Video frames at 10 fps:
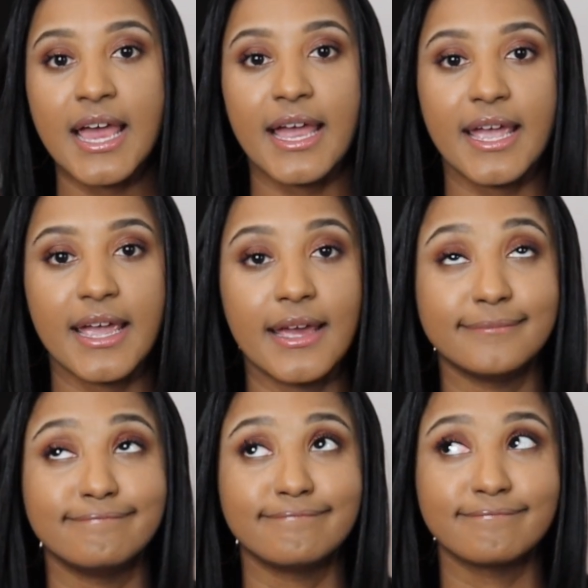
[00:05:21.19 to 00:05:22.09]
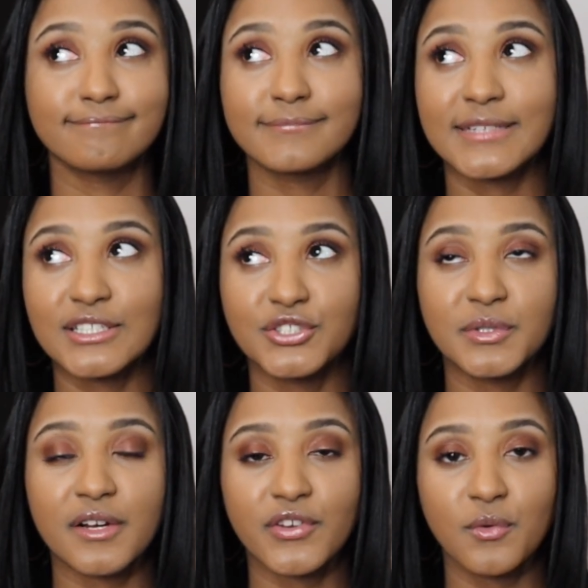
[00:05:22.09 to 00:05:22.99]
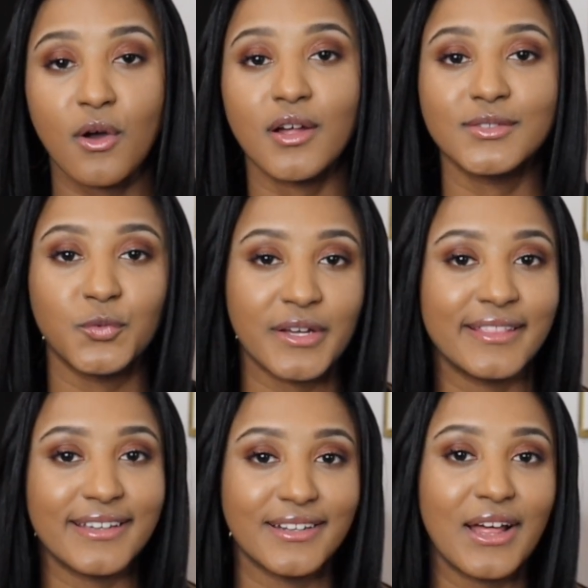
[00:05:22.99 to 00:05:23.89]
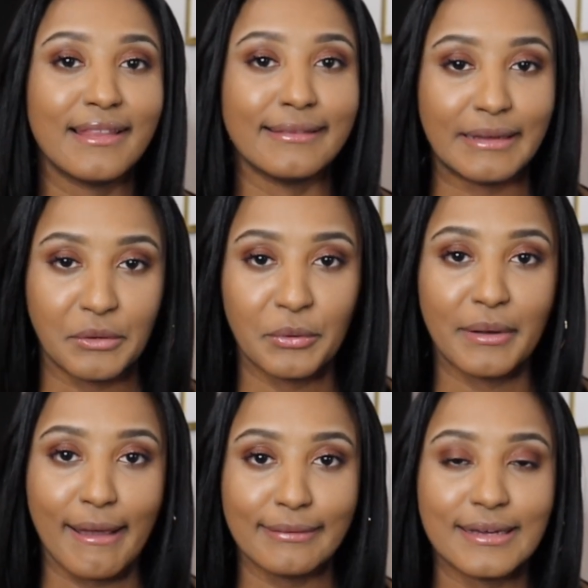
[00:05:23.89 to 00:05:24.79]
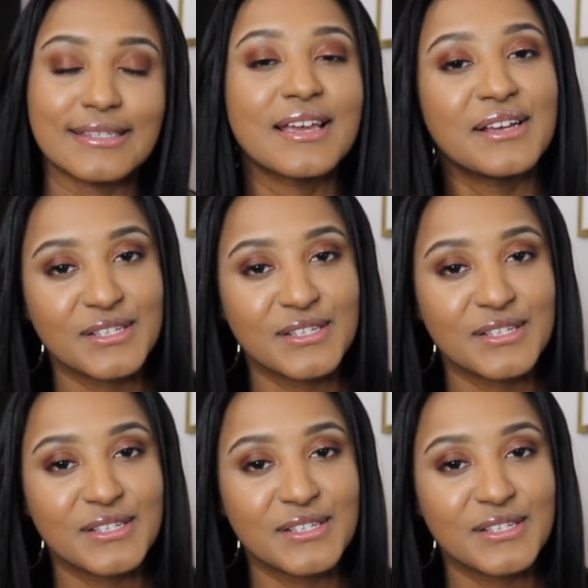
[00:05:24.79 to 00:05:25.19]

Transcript: and can do whatever you want within legal guidelines.